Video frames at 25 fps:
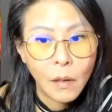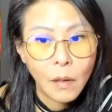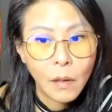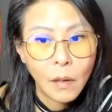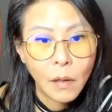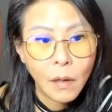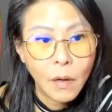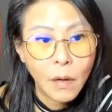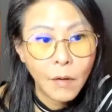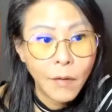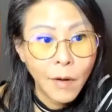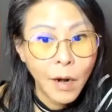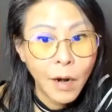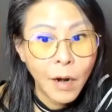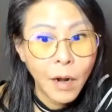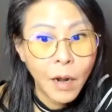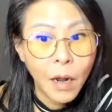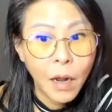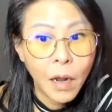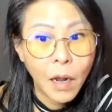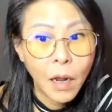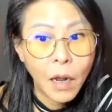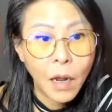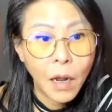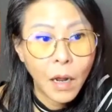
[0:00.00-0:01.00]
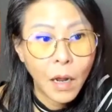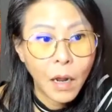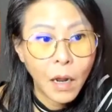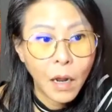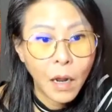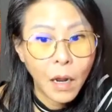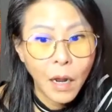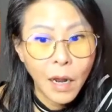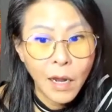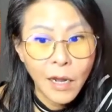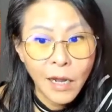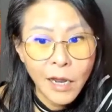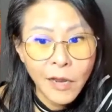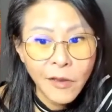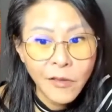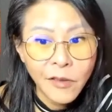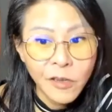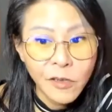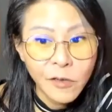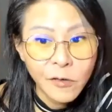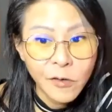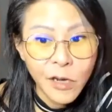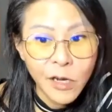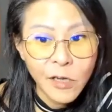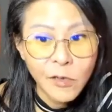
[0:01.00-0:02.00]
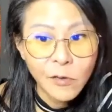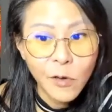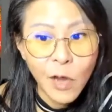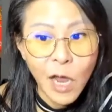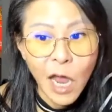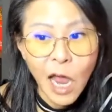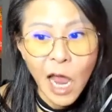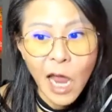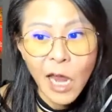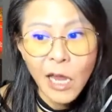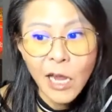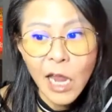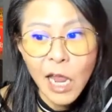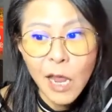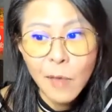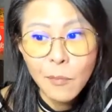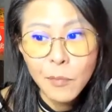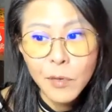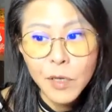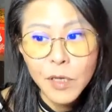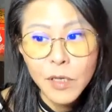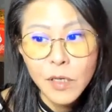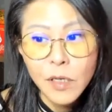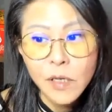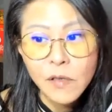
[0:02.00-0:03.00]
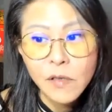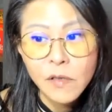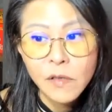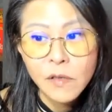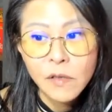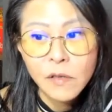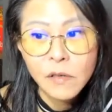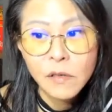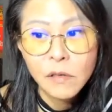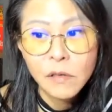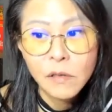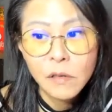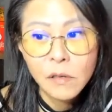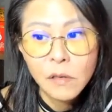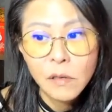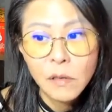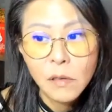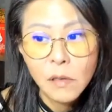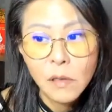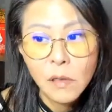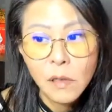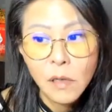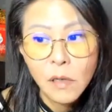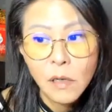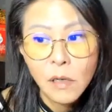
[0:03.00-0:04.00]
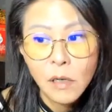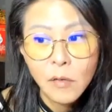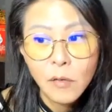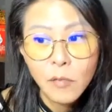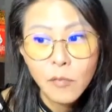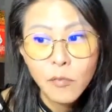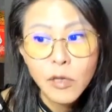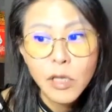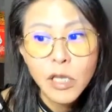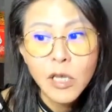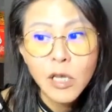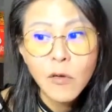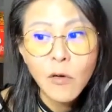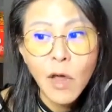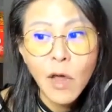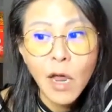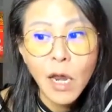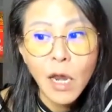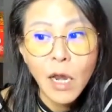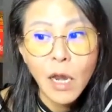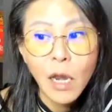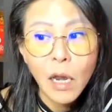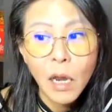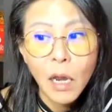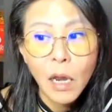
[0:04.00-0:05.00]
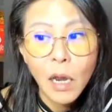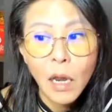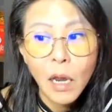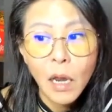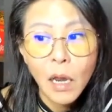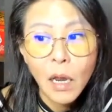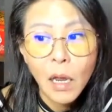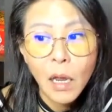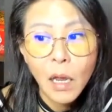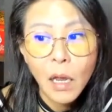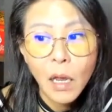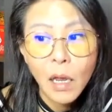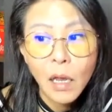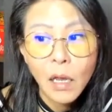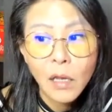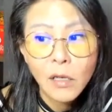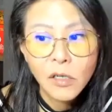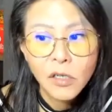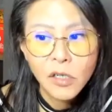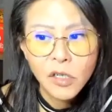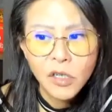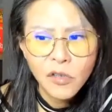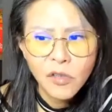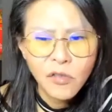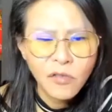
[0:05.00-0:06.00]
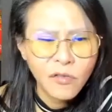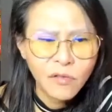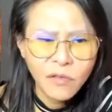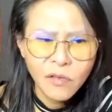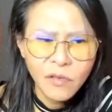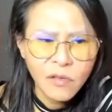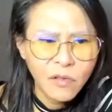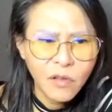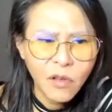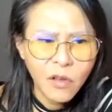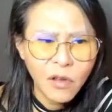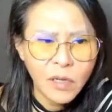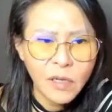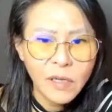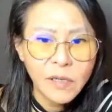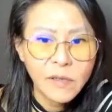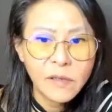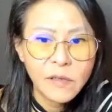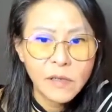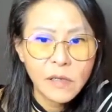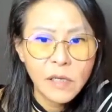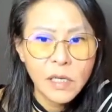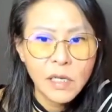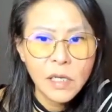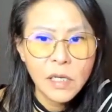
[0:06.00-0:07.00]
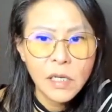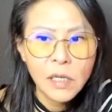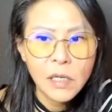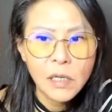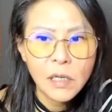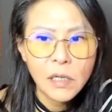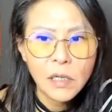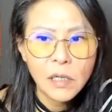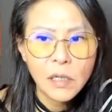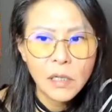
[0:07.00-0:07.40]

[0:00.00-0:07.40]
Correct, huh? And then this one is what? Unhappiness. Meaning what? She not easily